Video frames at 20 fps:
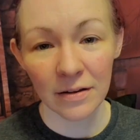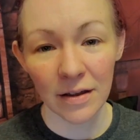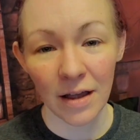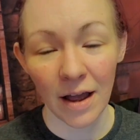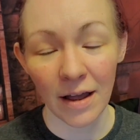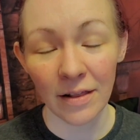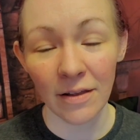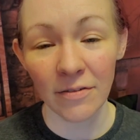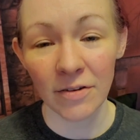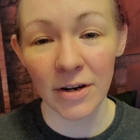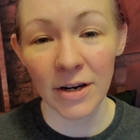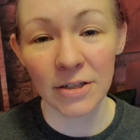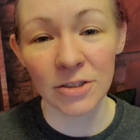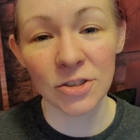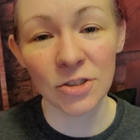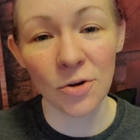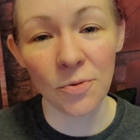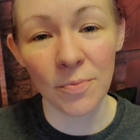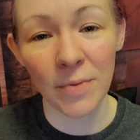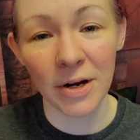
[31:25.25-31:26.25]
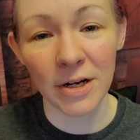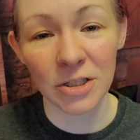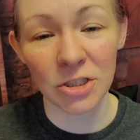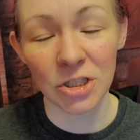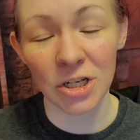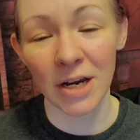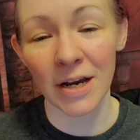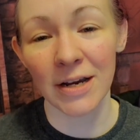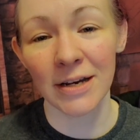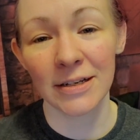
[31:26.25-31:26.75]
I love you guys so much.
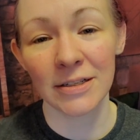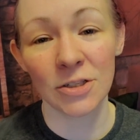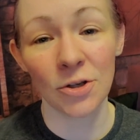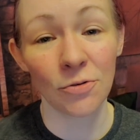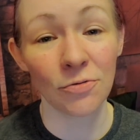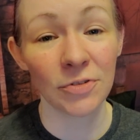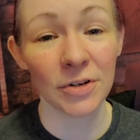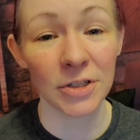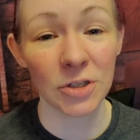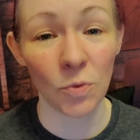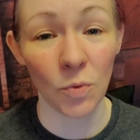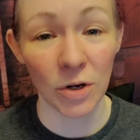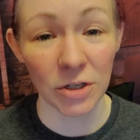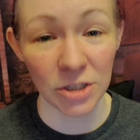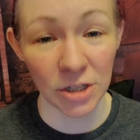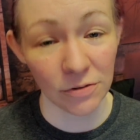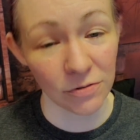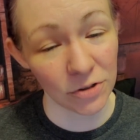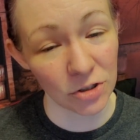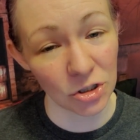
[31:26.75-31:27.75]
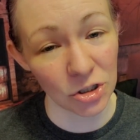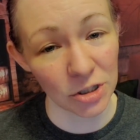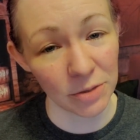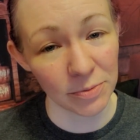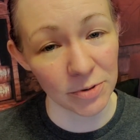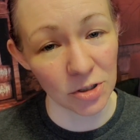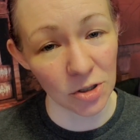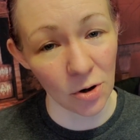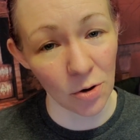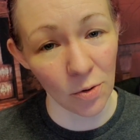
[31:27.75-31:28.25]
Uh, don't forget to watch out for the sheep
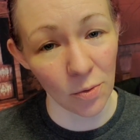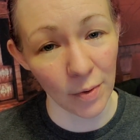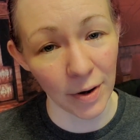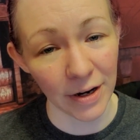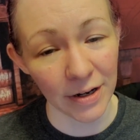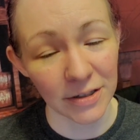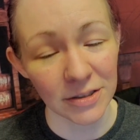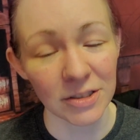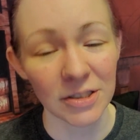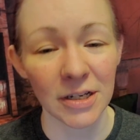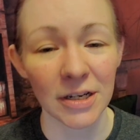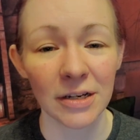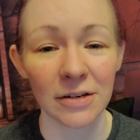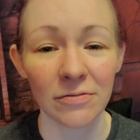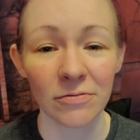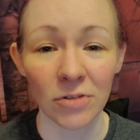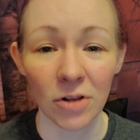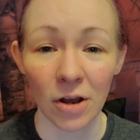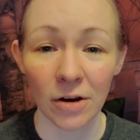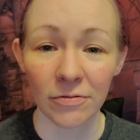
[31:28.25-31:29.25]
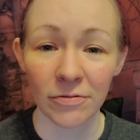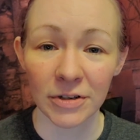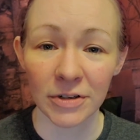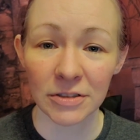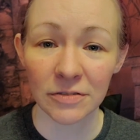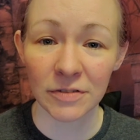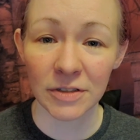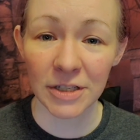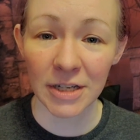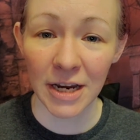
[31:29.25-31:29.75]
as always. And vlog phrase
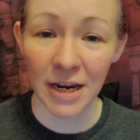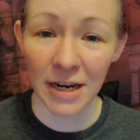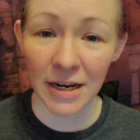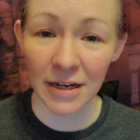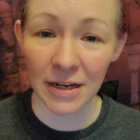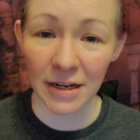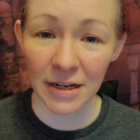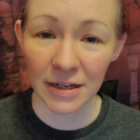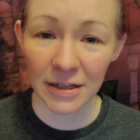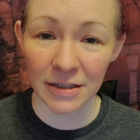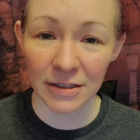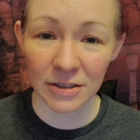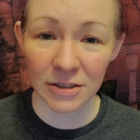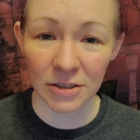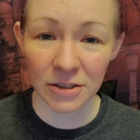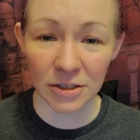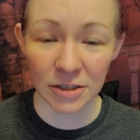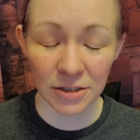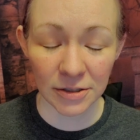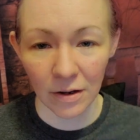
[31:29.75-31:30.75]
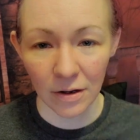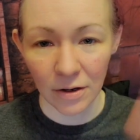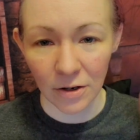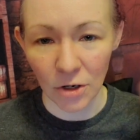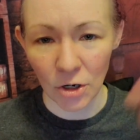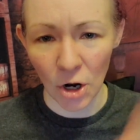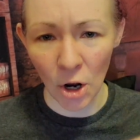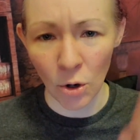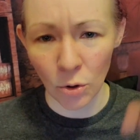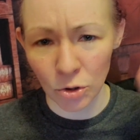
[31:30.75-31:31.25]
of the day is
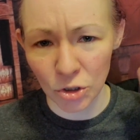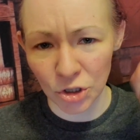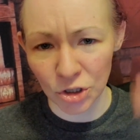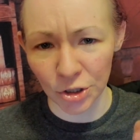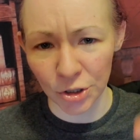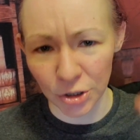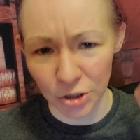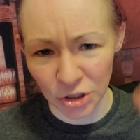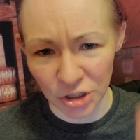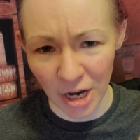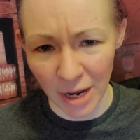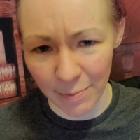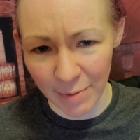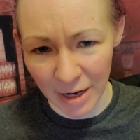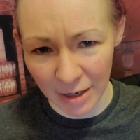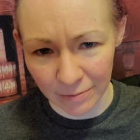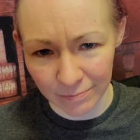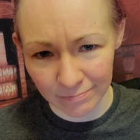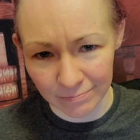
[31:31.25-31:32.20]
no sugar shaming.